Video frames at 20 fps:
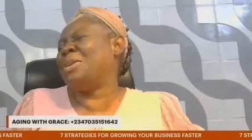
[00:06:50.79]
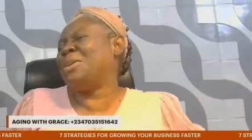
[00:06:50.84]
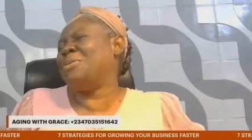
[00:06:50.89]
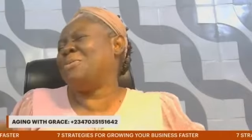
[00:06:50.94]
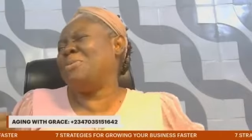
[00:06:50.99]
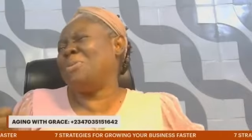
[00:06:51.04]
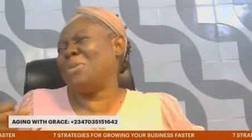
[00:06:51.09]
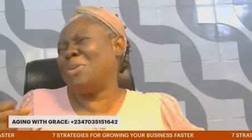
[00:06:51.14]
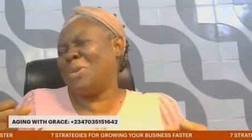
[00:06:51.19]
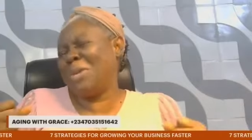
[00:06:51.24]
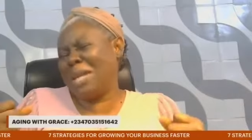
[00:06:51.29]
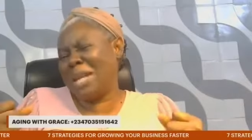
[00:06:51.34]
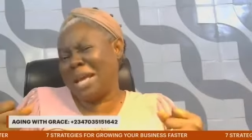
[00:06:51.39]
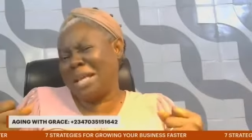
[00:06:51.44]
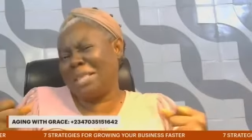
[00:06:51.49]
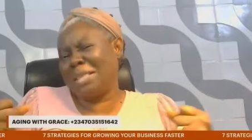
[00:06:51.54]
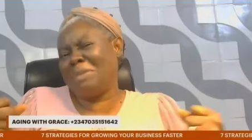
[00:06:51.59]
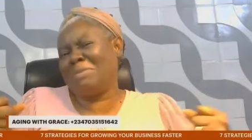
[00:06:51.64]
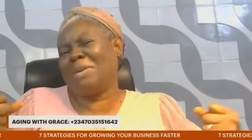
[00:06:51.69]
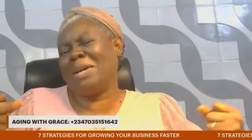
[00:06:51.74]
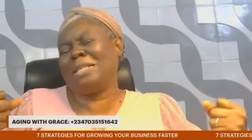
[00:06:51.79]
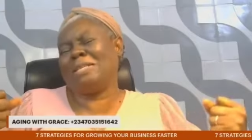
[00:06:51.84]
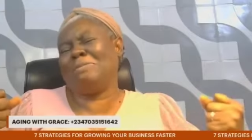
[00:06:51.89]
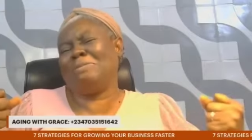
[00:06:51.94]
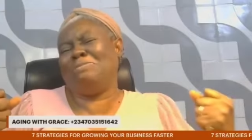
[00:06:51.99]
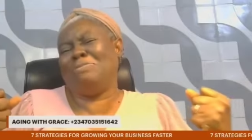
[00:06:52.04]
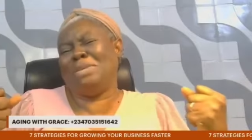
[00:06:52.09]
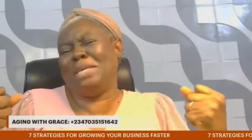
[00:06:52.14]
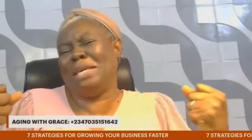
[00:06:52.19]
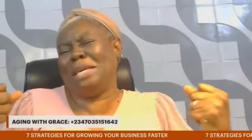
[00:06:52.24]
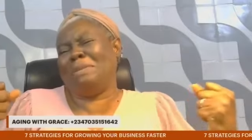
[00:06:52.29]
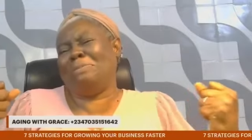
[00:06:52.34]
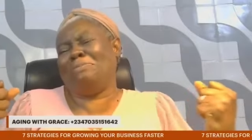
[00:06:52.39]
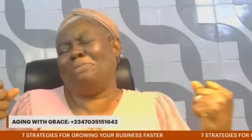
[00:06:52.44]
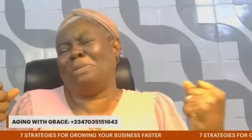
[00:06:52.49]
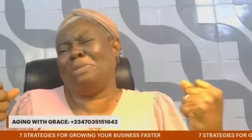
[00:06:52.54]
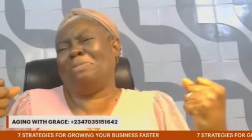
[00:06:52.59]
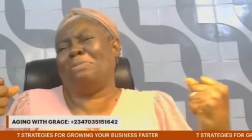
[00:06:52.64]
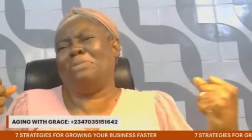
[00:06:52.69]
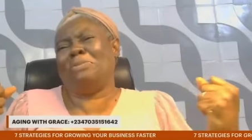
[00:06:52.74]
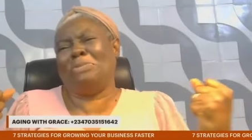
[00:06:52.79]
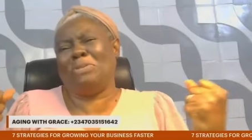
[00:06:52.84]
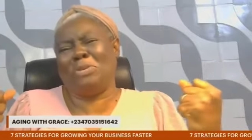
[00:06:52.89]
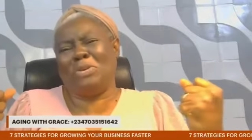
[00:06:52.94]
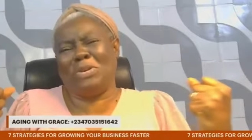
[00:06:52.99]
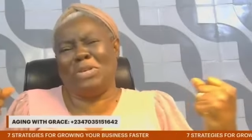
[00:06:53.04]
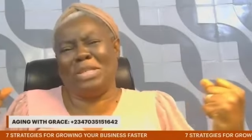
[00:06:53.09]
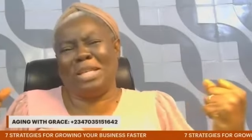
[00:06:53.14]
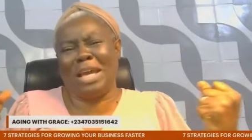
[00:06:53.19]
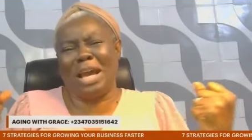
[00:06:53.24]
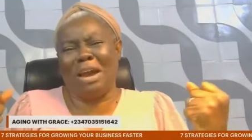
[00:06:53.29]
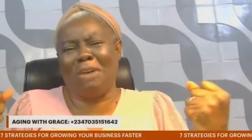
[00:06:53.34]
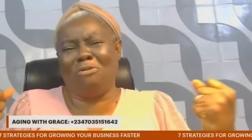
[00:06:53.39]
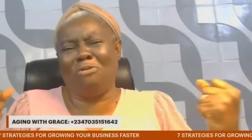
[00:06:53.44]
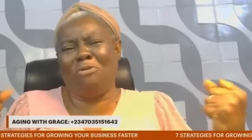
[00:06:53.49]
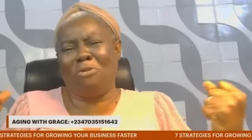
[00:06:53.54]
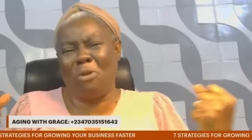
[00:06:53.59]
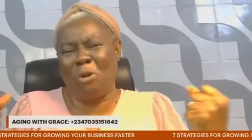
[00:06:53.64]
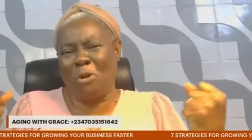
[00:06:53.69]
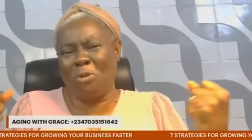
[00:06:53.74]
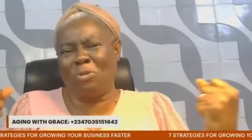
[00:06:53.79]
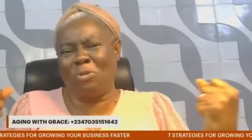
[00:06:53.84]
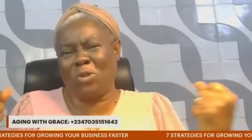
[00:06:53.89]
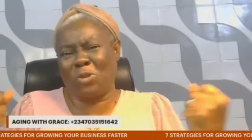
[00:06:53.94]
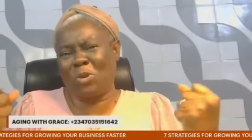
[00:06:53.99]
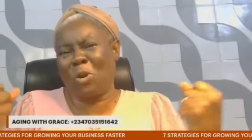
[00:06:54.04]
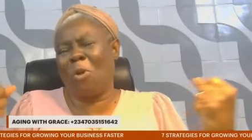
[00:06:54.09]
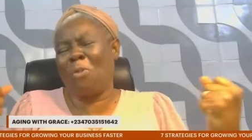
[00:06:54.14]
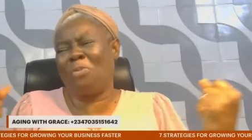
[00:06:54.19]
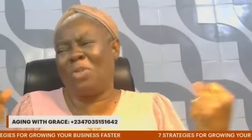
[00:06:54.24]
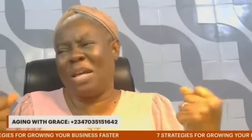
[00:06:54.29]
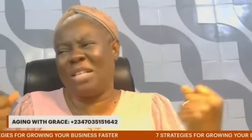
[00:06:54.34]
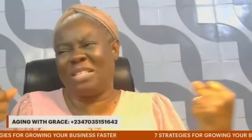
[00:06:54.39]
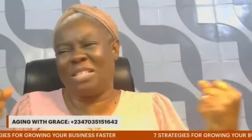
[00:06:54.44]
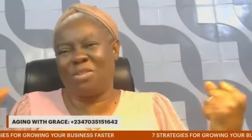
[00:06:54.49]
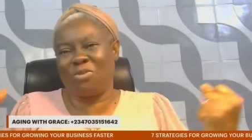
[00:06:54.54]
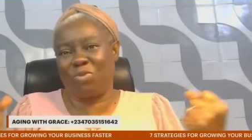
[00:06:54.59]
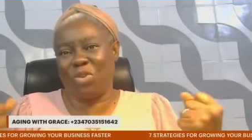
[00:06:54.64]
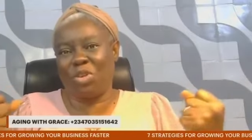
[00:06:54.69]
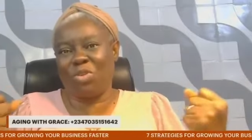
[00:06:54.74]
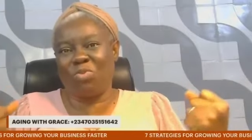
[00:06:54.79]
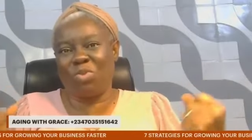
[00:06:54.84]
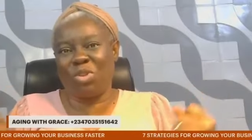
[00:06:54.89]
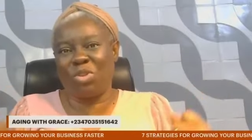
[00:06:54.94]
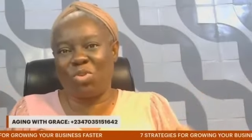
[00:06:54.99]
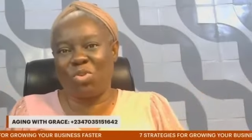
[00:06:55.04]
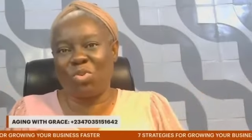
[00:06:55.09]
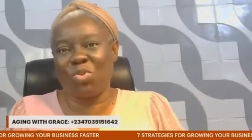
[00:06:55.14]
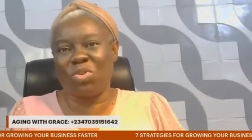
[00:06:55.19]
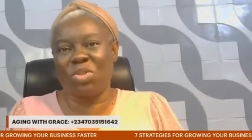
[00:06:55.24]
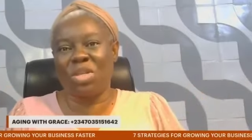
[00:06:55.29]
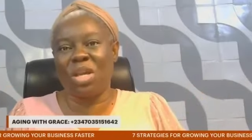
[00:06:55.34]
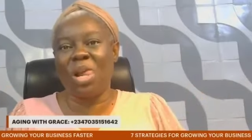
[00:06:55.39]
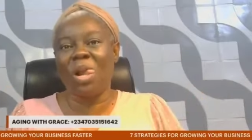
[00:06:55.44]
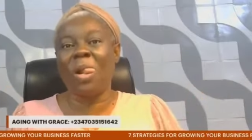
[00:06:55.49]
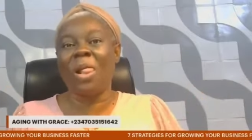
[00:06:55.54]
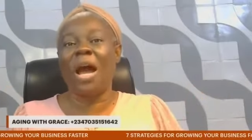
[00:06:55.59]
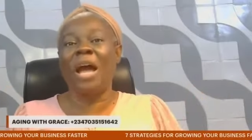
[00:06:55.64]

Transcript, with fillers: they will be looking at them as big people because they have one shop that is filled with goods.